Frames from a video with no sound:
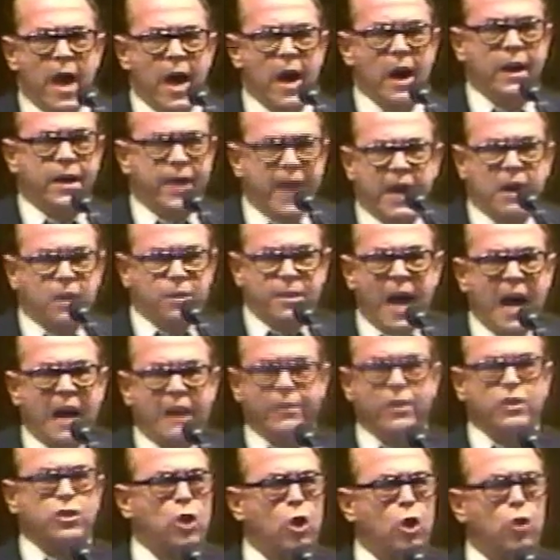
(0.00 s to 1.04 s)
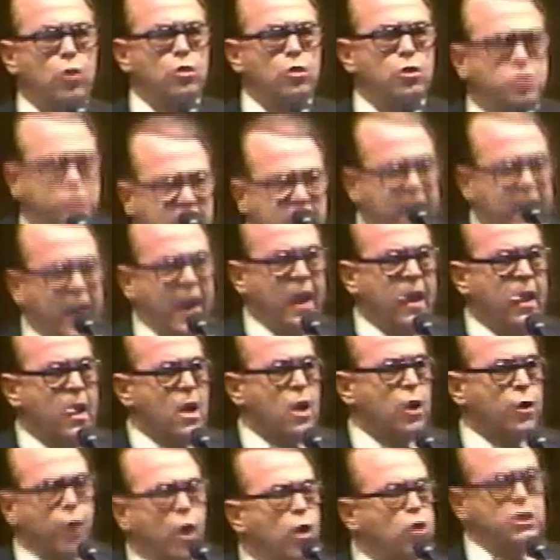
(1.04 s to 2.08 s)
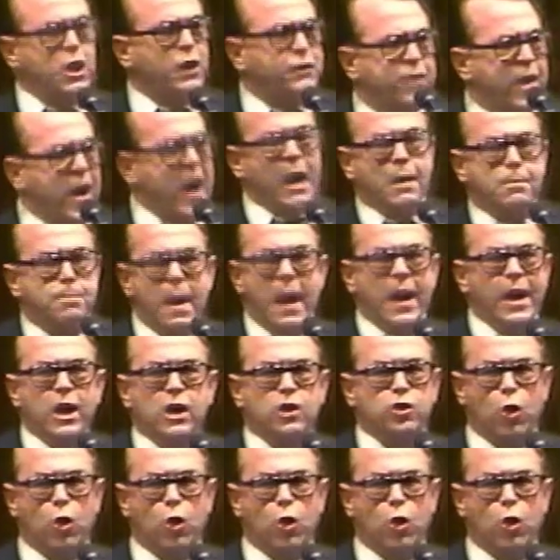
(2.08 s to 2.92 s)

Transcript: and kicked out of his own city, crucified by